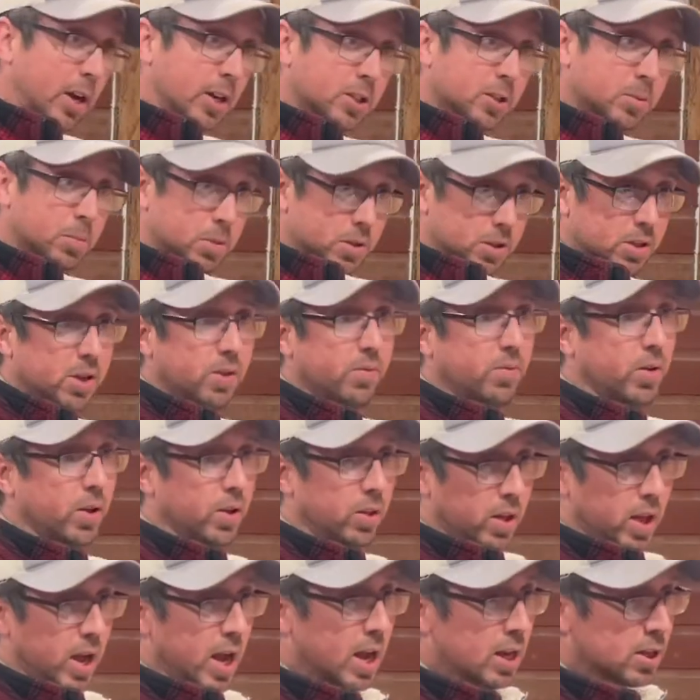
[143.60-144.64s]

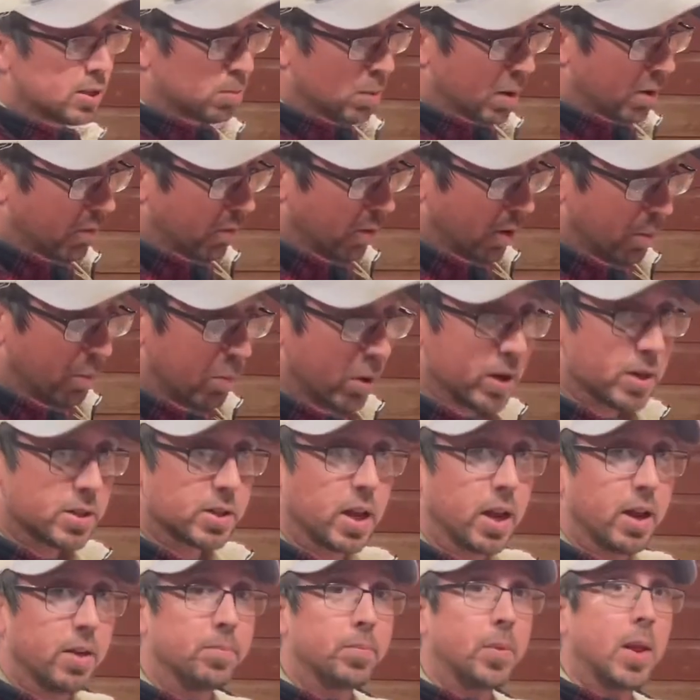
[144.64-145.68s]
specifically asked me for a
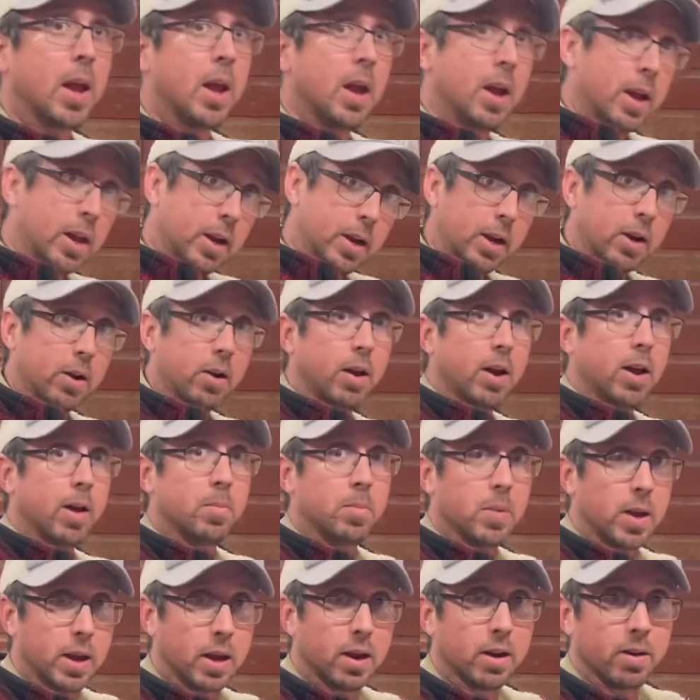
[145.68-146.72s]
brisket, and here I am
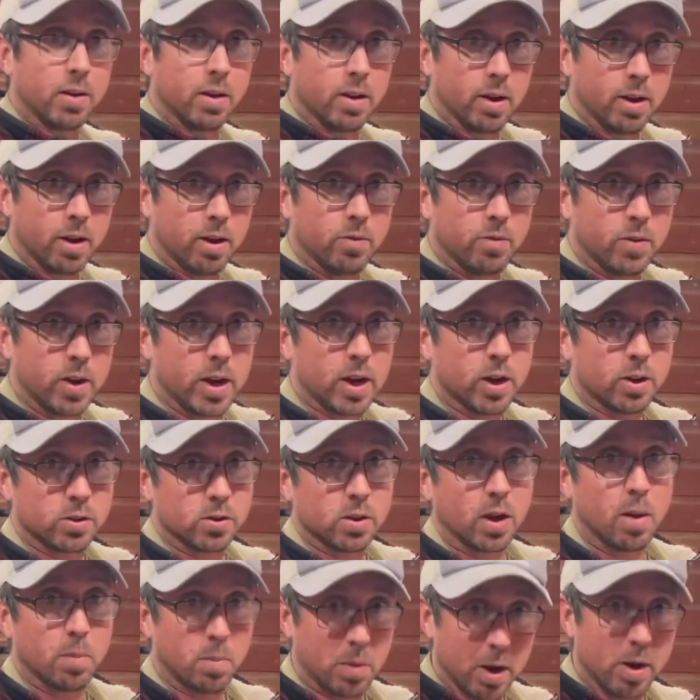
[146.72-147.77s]
making a video,
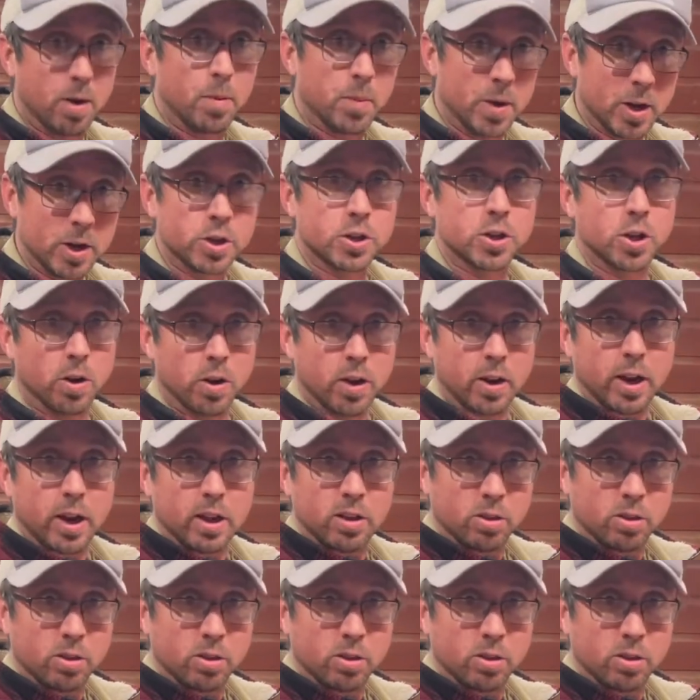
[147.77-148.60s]
so I better make sure and get the